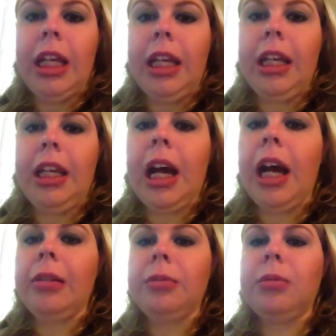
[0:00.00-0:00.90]
and
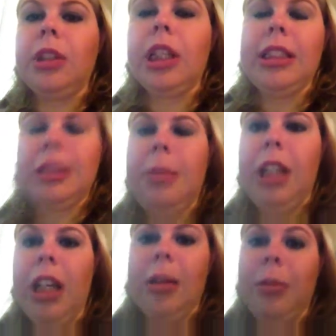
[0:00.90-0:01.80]
I got to be
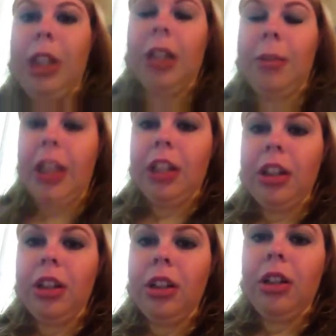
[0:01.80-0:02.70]
the company
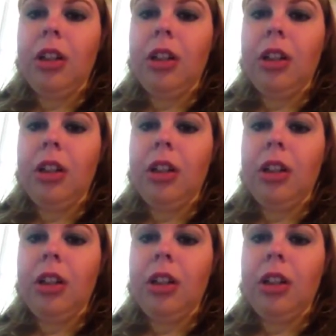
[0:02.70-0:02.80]
commander,